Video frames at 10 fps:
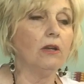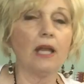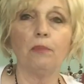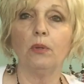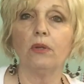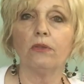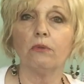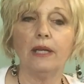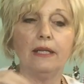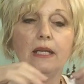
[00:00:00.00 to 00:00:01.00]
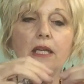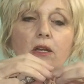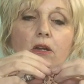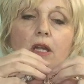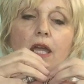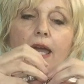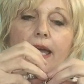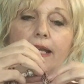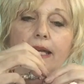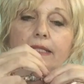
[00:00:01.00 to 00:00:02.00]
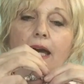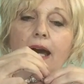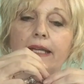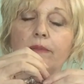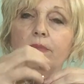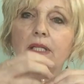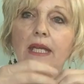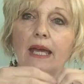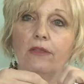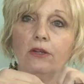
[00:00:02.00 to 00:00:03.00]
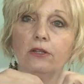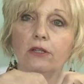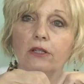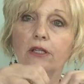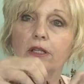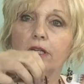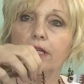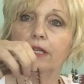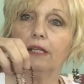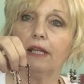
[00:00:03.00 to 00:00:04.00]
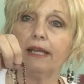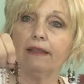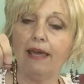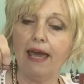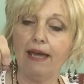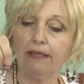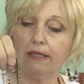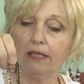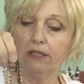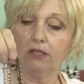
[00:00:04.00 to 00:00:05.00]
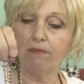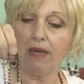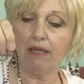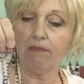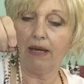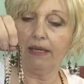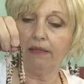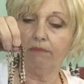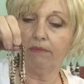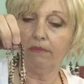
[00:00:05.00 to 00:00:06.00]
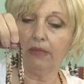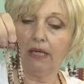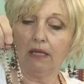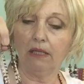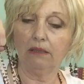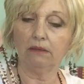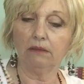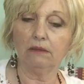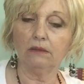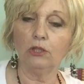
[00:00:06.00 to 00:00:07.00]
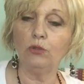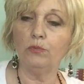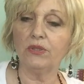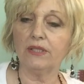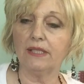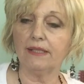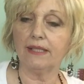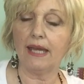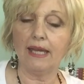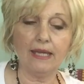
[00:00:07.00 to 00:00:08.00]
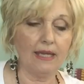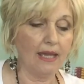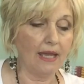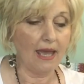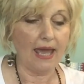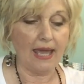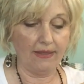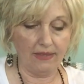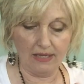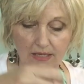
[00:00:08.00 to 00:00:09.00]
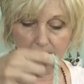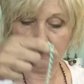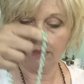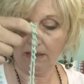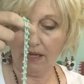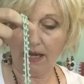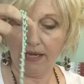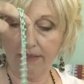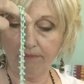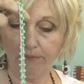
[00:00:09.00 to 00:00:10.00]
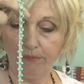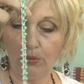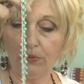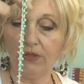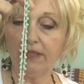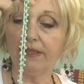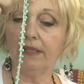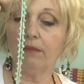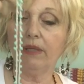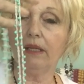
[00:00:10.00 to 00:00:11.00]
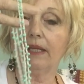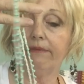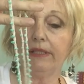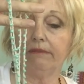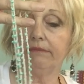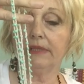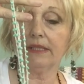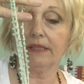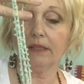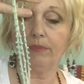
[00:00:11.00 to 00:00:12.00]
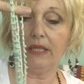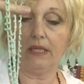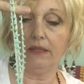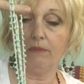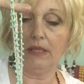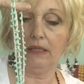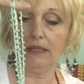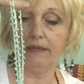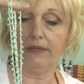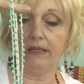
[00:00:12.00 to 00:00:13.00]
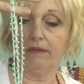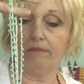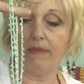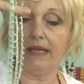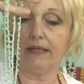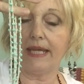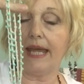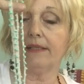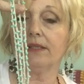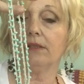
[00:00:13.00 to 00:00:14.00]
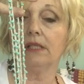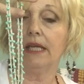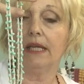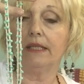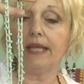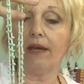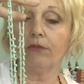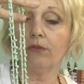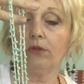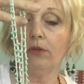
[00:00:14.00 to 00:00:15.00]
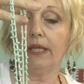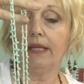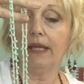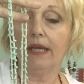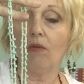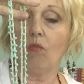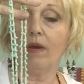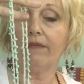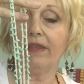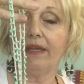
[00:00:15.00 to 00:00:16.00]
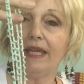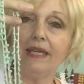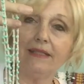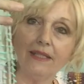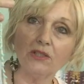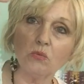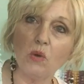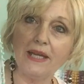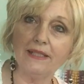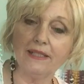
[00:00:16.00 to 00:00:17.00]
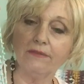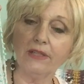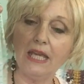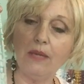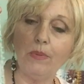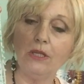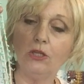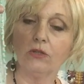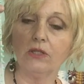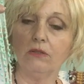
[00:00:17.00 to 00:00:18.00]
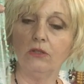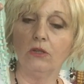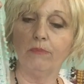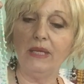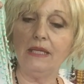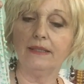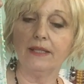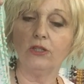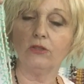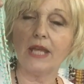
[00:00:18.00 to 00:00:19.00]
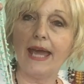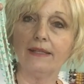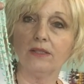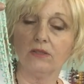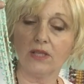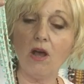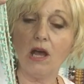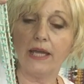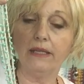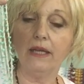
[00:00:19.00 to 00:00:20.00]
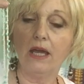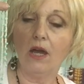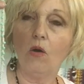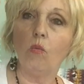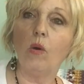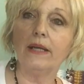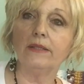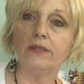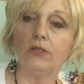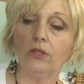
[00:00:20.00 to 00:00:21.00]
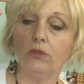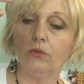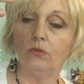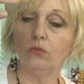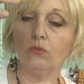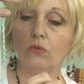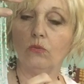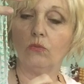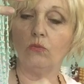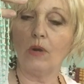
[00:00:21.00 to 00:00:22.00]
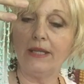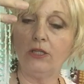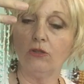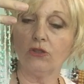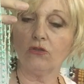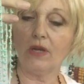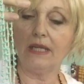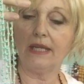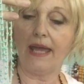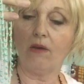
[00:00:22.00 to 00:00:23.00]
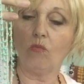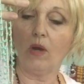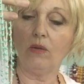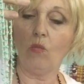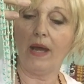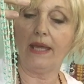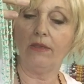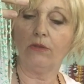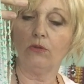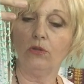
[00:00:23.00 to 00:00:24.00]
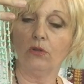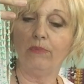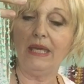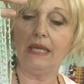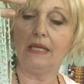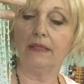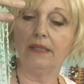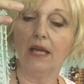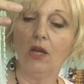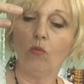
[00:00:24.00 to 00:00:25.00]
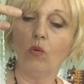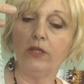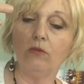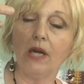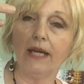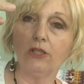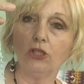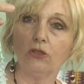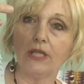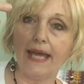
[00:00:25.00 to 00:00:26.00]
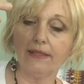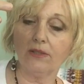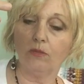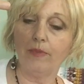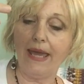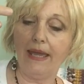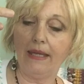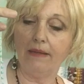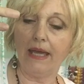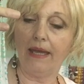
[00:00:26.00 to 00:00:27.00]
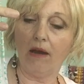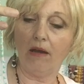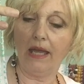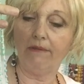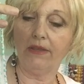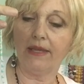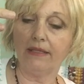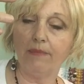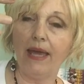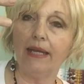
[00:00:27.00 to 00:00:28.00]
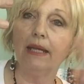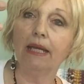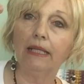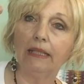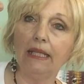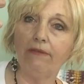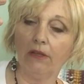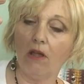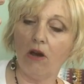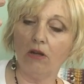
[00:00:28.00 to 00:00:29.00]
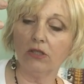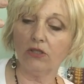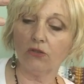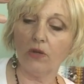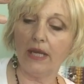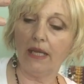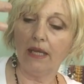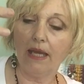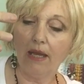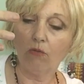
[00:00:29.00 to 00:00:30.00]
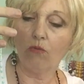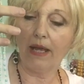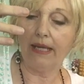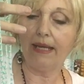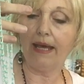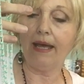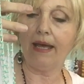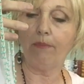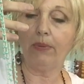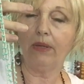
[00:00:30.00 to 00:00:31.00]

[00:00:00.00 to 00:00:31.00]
and I put a thread here, and I tied them together like that to make my loops to stay. And then I put this in the middle of it, this little bead in the middle of it, and made a tassel down through it. One of the easiest ways of keeping your beads and your tassels on was to run your string down one way through your beads. When you got your tassel made, everything's made, leave a long string, run it up